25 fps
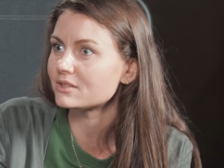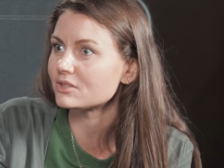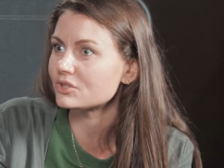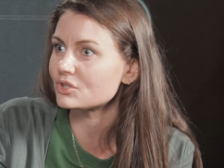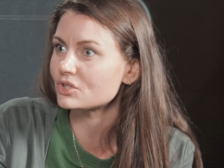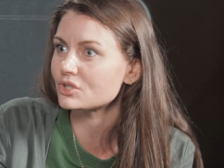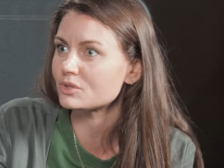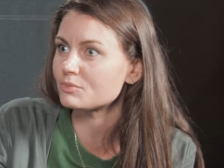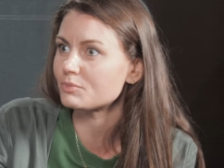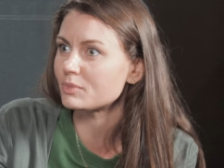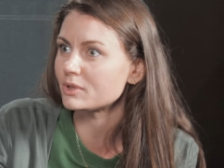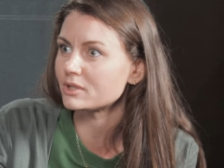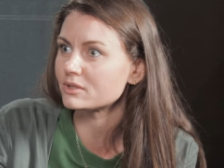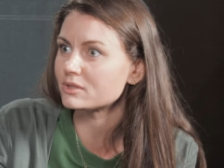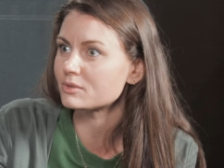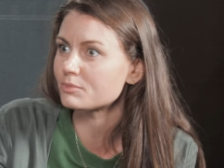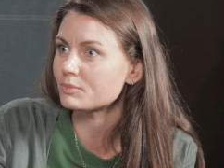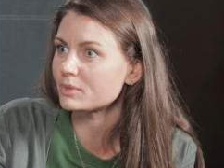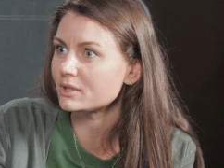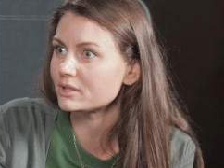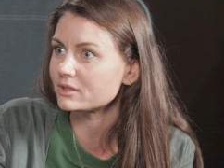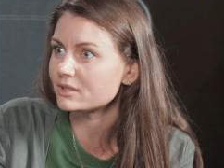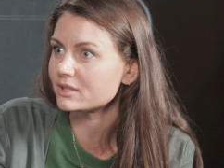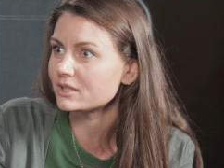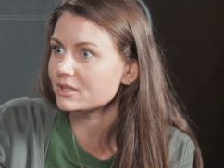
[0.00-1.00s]
that just builds
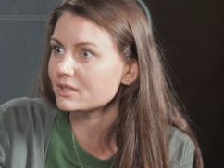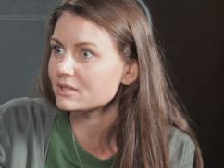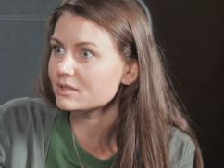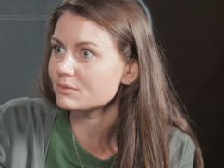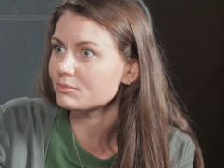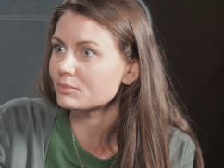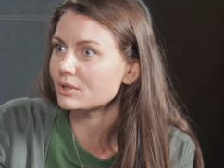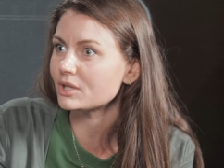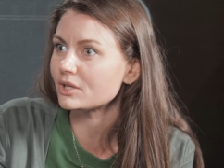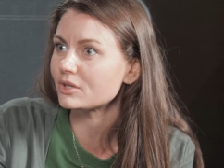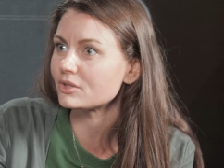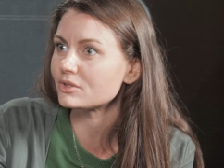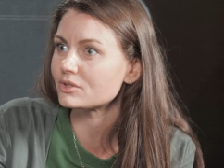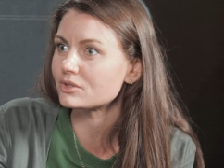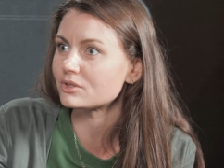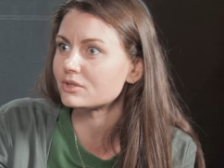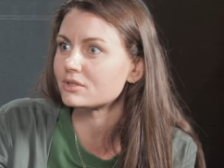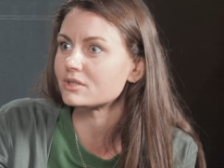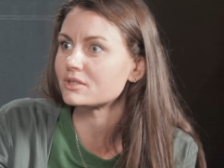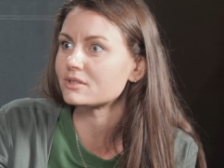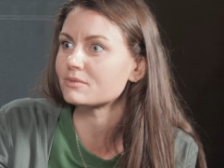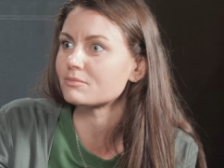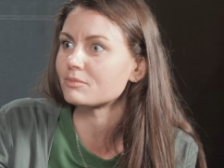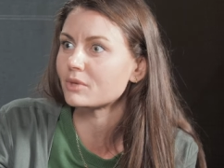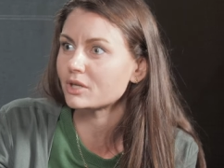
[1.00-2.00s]
buildings because
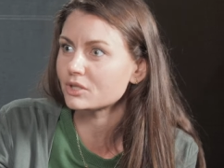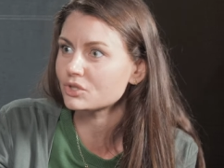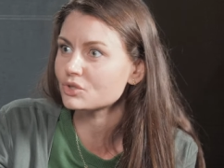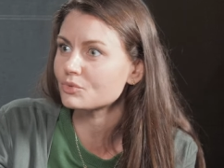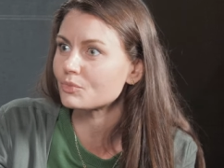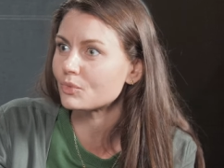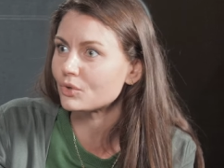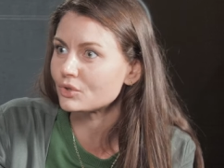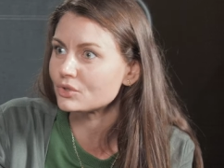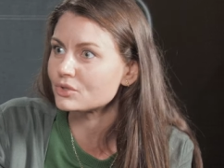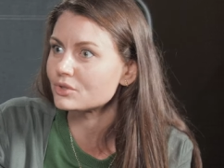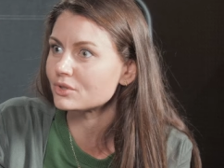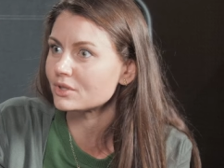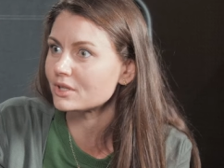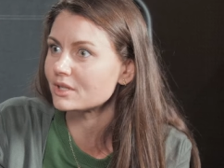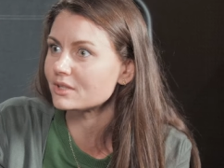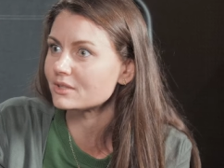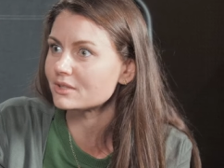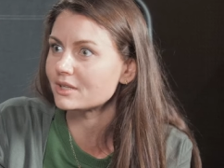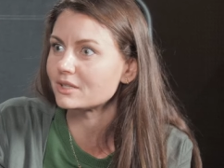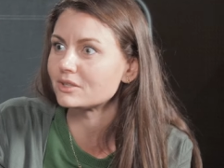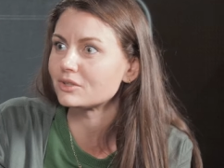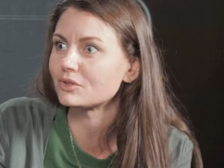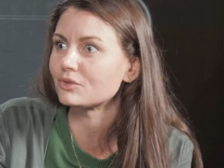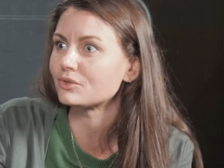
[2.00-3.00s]
there is much more to
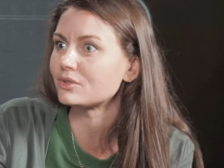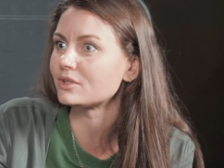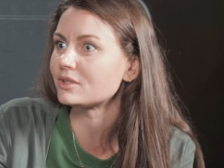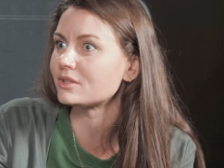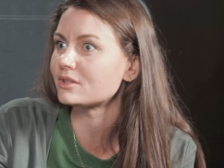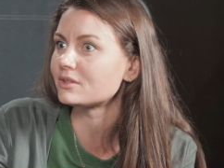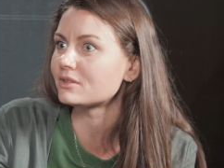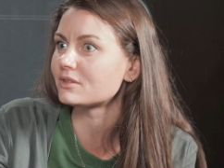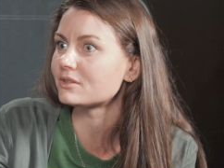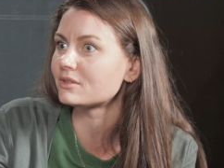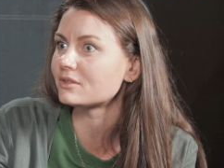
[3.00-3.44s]
it. I know that